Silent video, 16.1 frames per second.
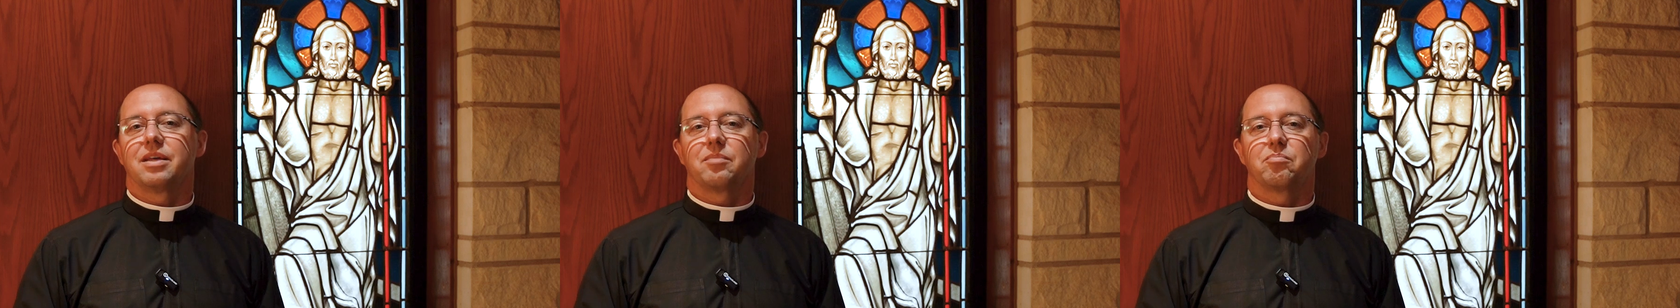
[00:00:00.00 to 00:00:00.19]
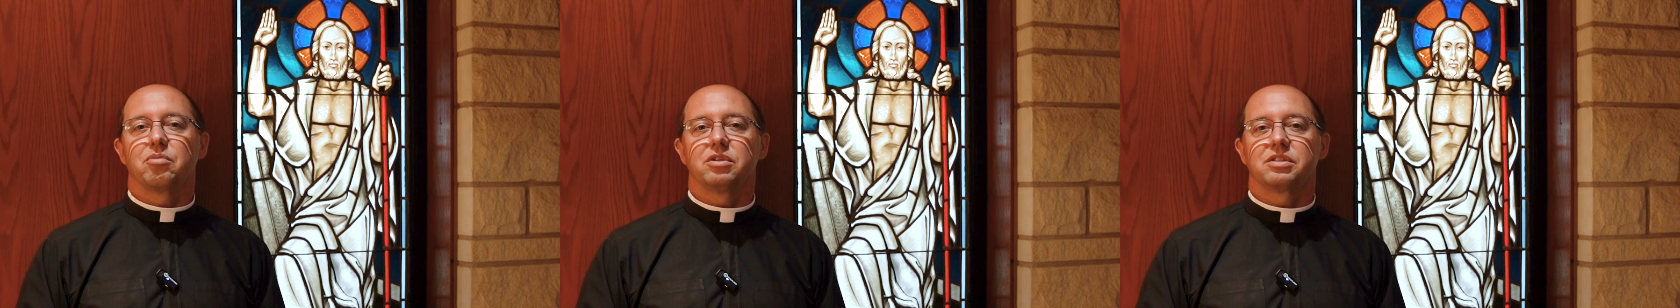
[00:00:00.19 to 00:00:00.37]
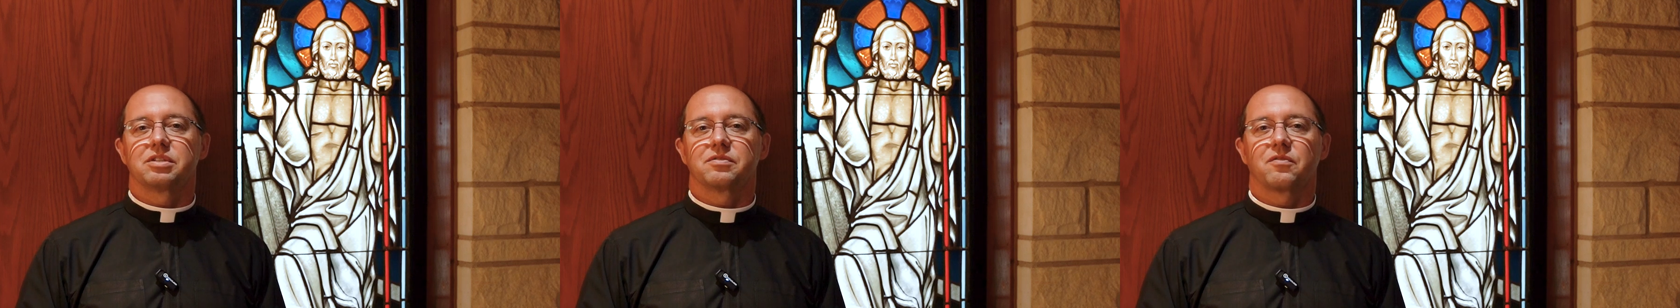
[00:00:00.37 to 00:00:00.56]
that
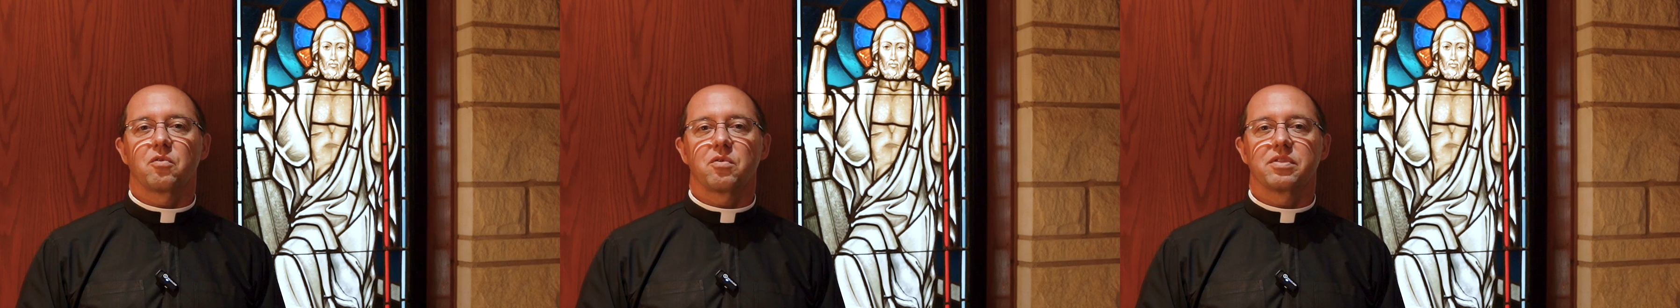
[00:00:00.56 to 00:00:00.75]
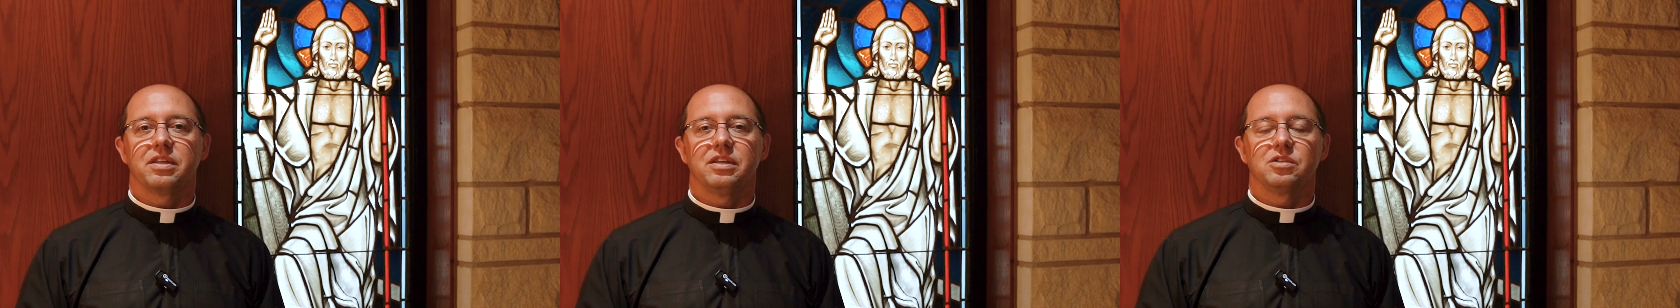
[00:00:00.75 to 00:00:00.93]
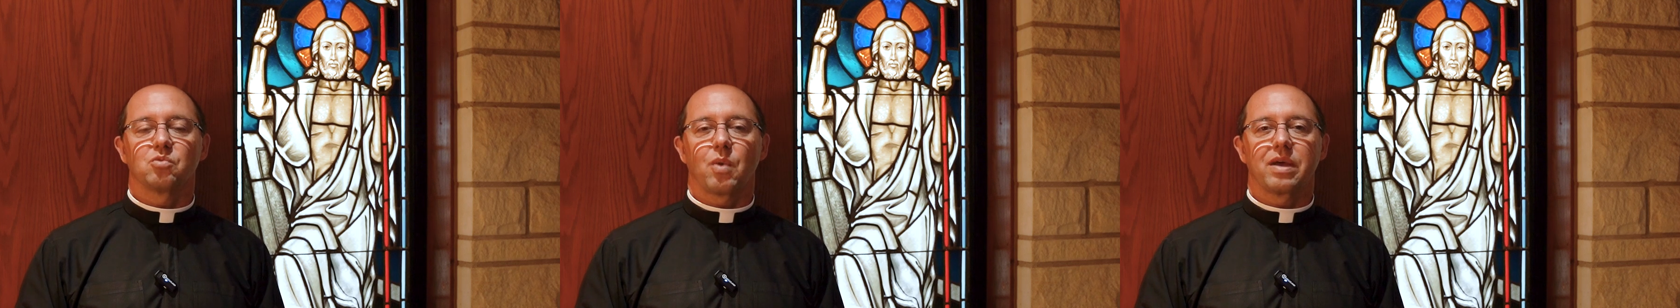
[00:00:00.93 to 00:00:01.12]
puts forth
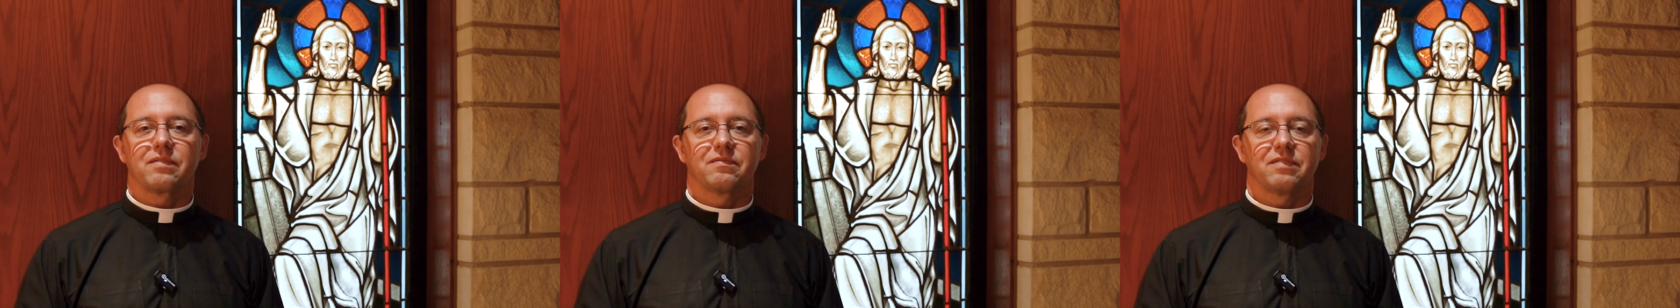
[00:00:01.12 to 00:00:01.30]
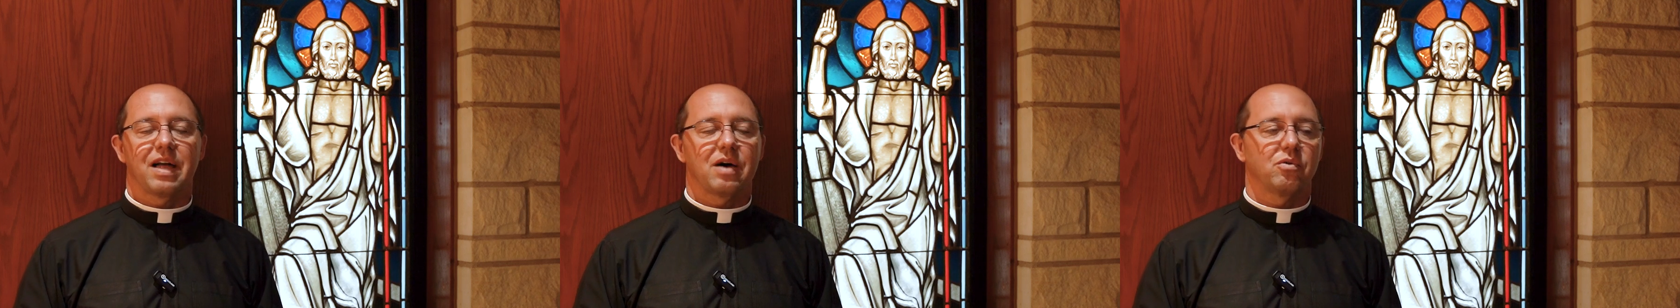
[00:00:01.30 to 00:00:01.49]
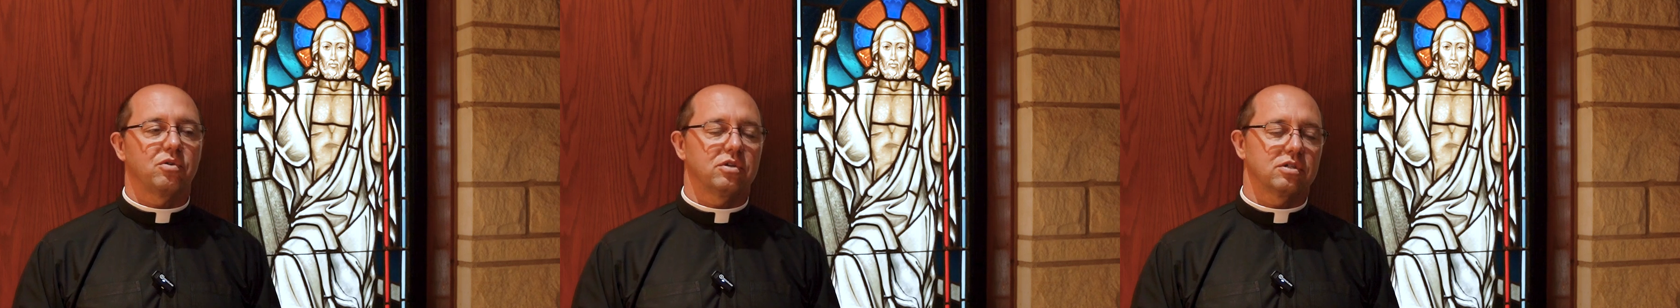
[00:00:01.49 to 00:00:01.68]
these white
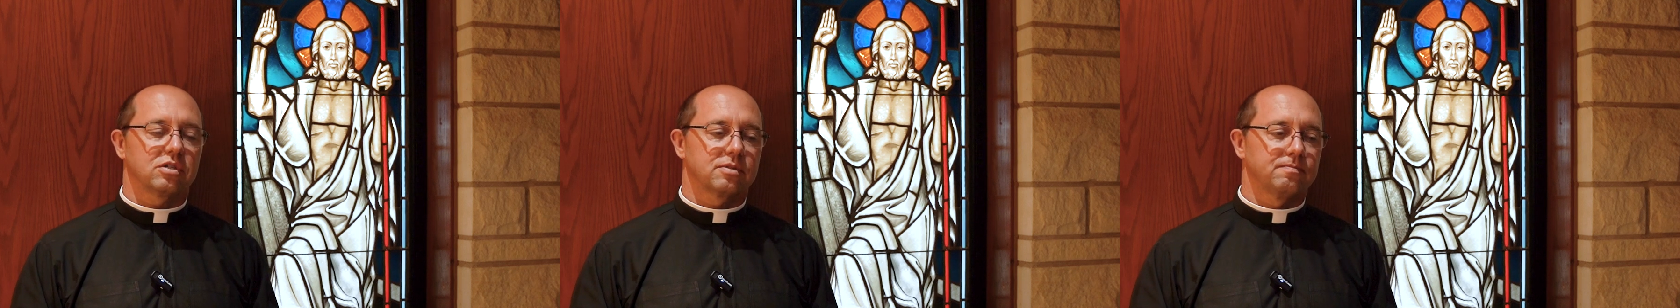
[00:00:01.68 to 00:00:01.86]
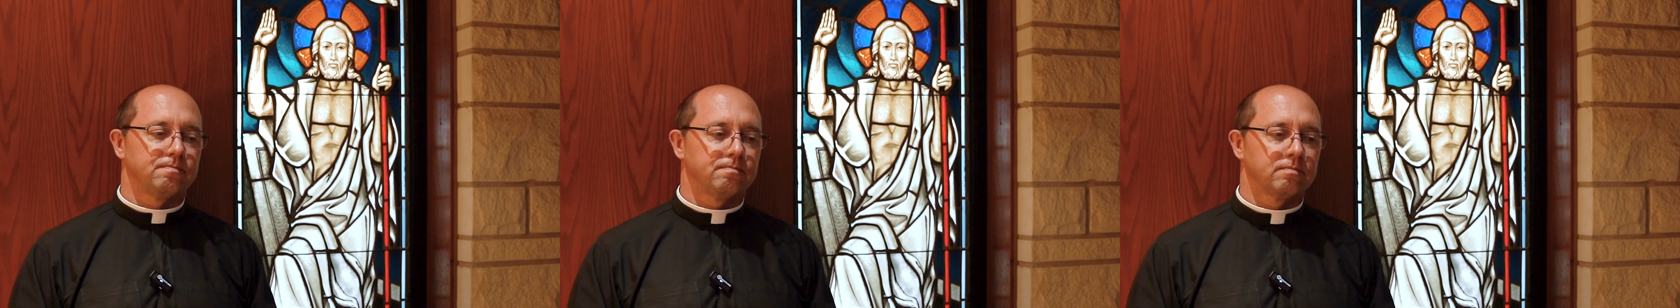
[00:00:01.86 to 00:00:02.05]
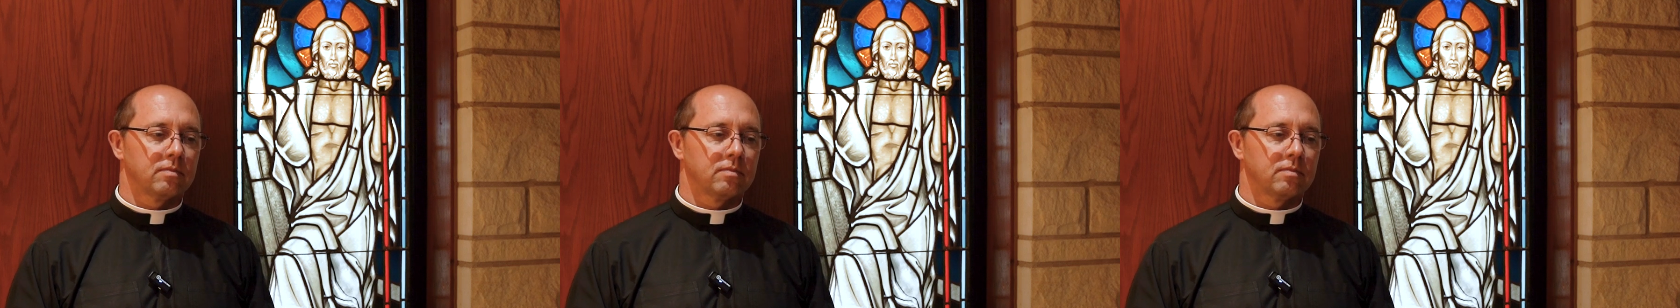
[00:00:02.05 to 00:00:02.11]
flowers.